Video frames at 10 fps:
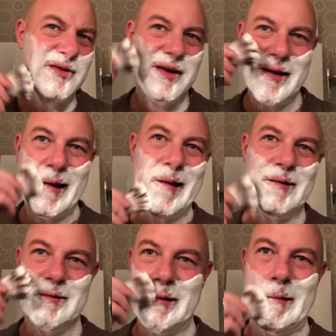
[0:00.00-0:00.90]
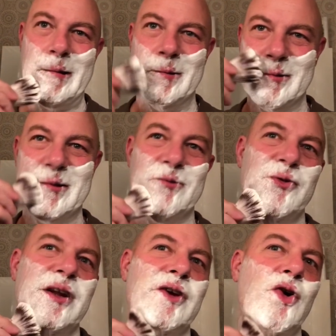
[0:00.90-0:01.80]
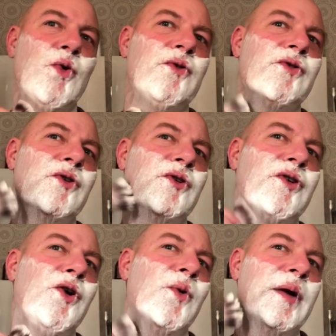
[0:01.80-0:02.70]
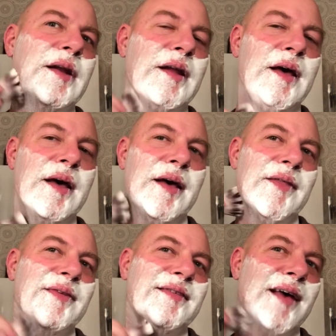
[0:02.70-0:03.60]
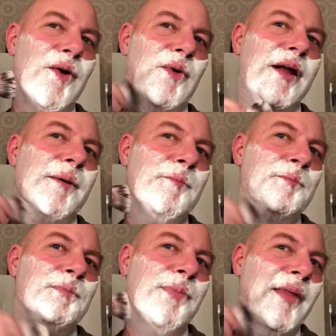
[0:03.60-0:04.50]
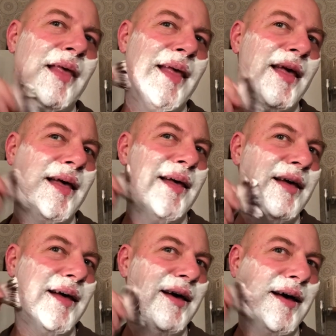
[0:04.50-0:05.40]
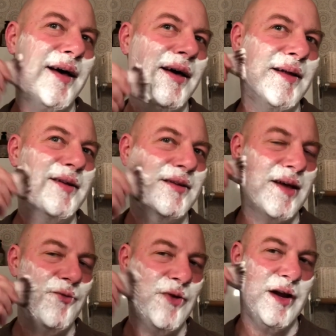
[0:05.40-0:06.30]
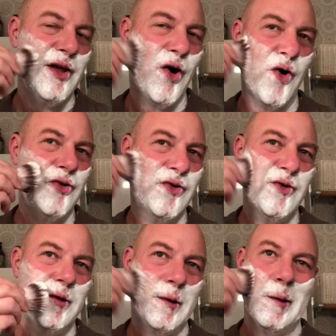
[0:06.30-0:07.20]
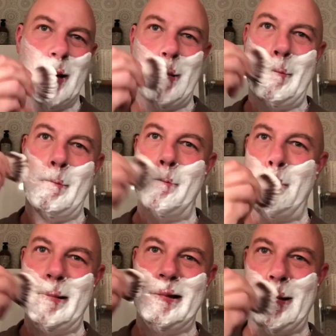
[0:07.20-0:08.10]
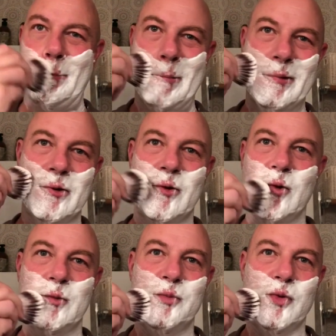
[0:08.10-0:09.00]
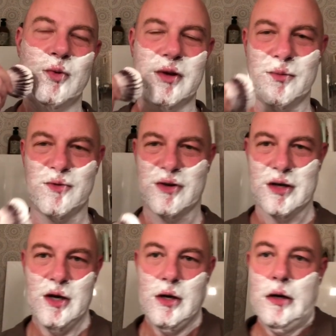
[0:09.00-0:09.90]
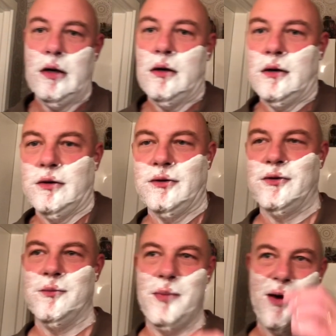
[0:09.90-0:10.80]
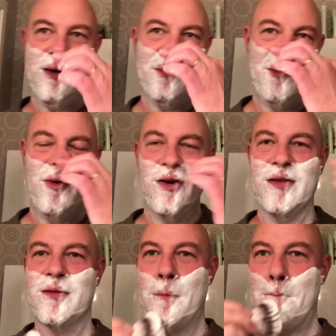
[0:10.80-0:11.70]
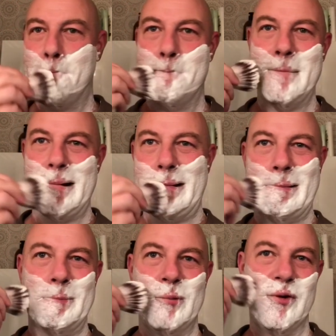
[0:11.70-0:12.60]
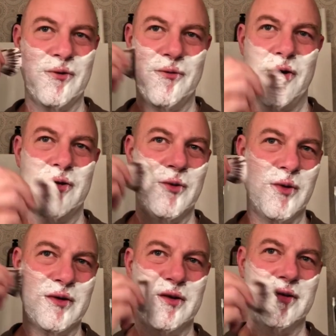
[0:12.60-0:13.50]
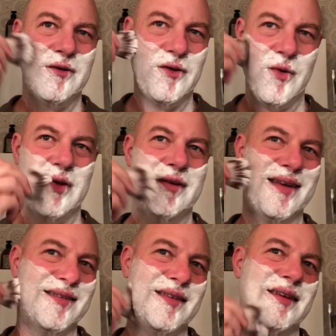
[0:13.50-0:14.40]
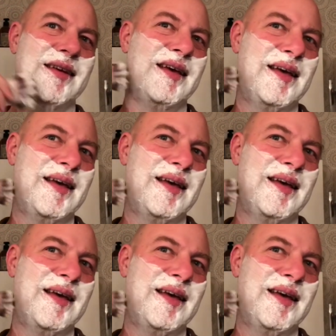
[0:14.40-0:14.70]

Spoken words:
any ice in it. It was just really cold. So you'd go in the sauna and get really hot, and then jump in the cold pool, and it was like, you could barely breathe. And we referred to it as the